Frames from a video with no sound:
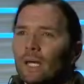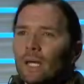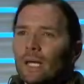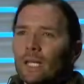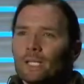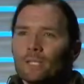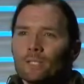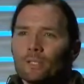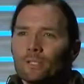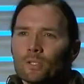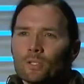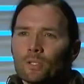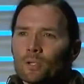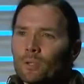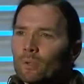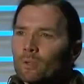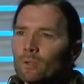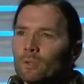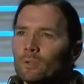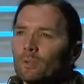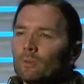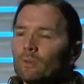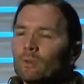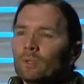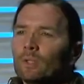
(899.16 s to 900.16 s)
And
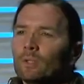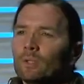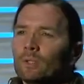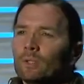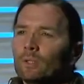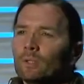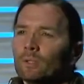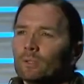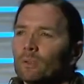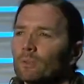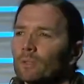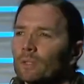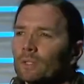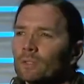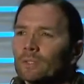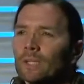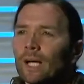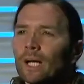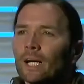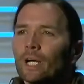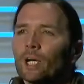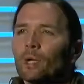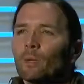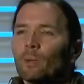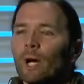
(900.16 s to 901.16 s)
so, they're
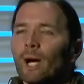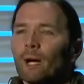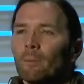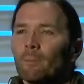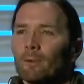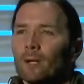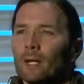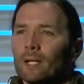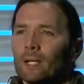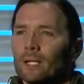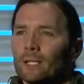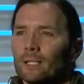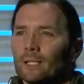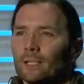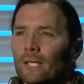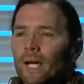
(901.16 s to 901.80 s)
not cooperating.